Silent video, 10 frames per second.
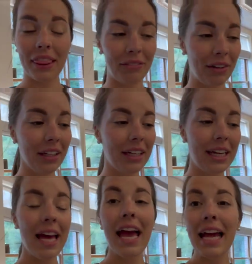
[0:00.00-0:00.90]

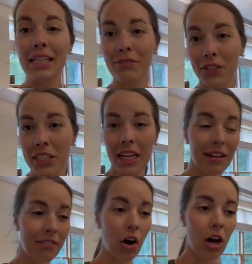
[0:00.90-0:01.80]
Really, it's the first day
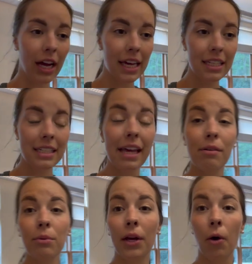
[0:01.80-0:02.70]
of August
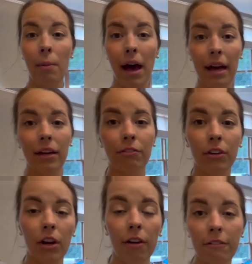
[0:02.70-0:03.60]
and we go back for
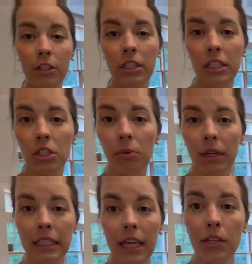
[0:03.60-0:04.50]
our first teacher
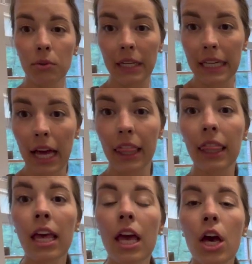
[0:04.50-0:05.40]
work day, the
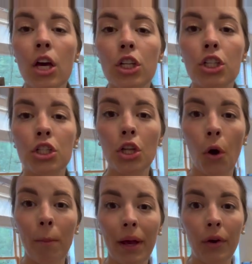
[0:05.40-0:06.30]
29th.
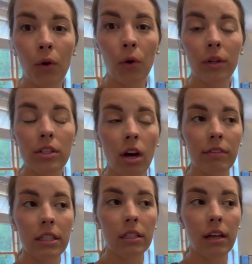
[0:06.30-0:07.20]
So my goal is
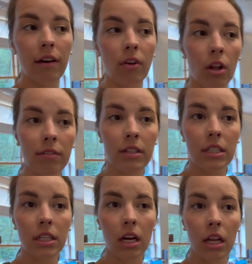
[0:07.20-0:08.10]
obviously to have all of this
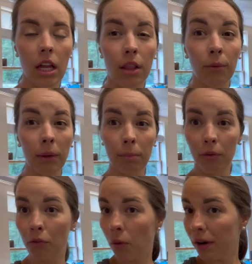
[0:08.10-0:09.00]
done the week
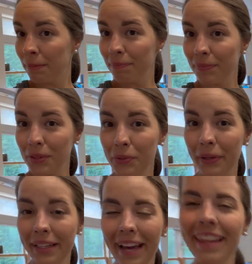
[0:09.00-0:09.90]
before the
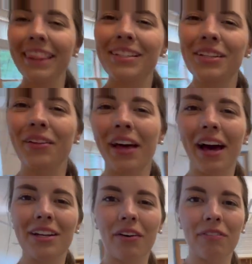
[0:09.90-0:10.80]
29th so that
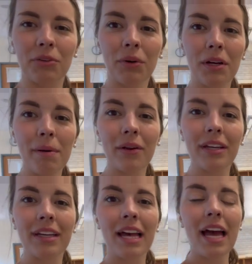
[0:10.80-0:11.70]
I don't have to worry about it.